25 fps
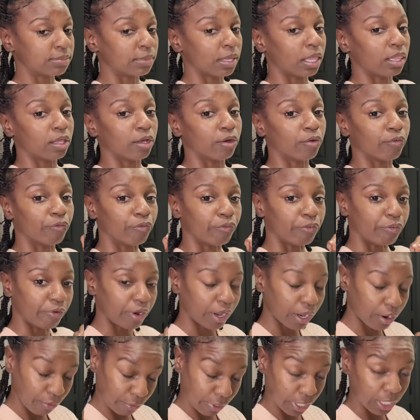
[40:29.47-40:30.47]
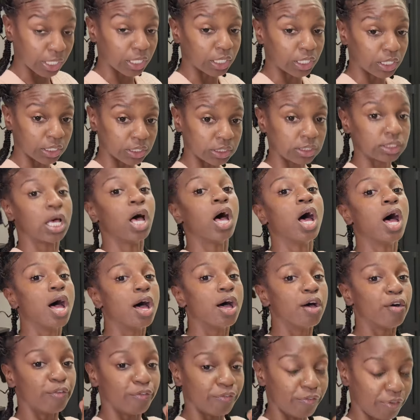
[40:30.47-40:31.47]
smelling very good,
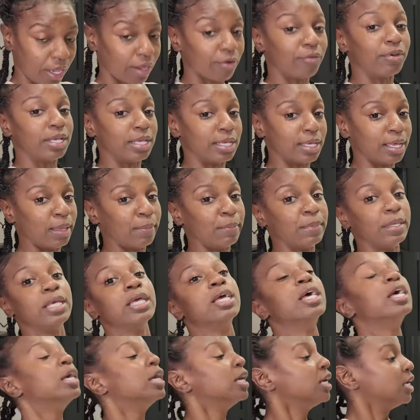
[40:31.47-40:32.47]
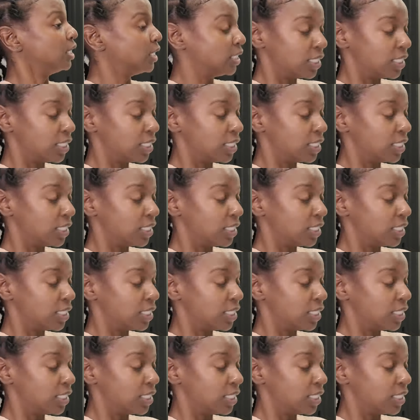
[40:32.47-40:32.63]
very yummy,